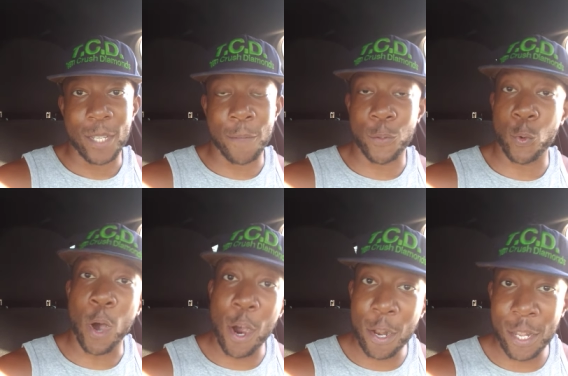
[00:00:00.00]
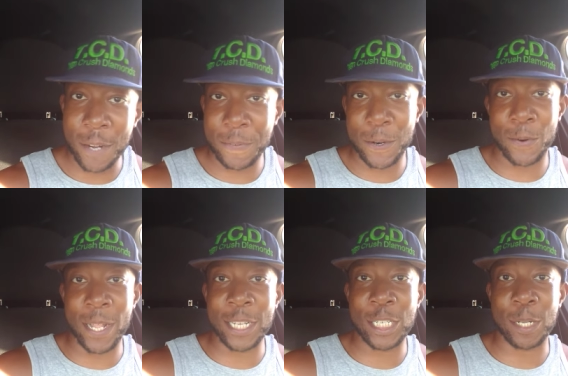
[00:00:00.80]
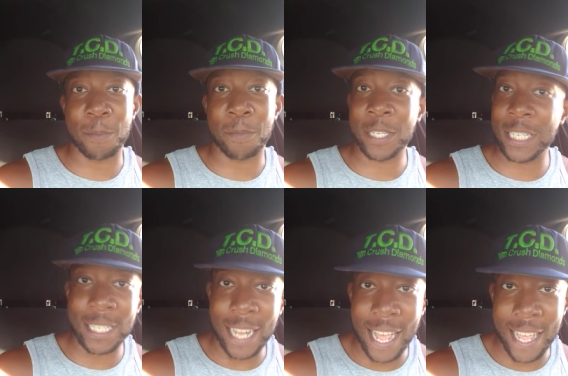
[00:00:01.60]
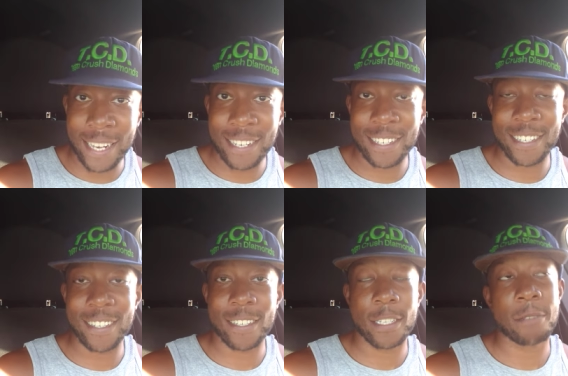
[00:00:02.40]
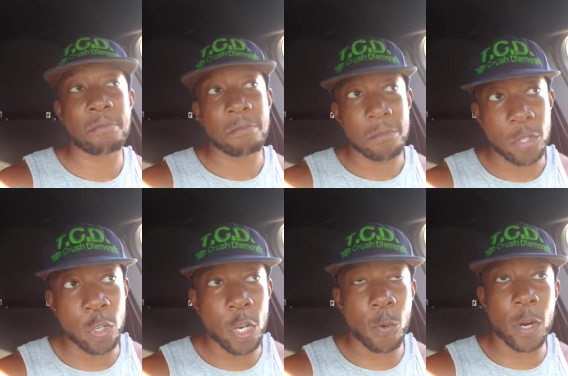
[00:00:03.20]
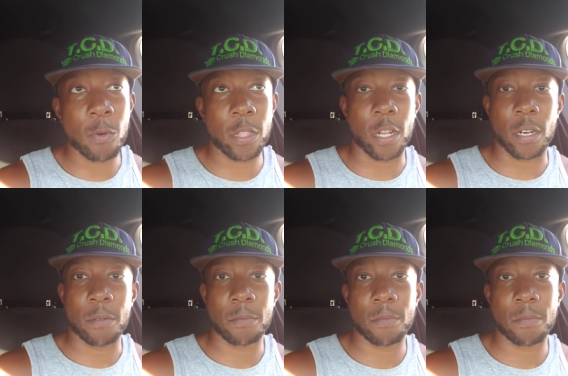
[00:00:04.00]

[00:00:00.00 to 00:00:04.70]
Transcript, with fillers: If you are looking for a relationship, but she's not, you could work with her.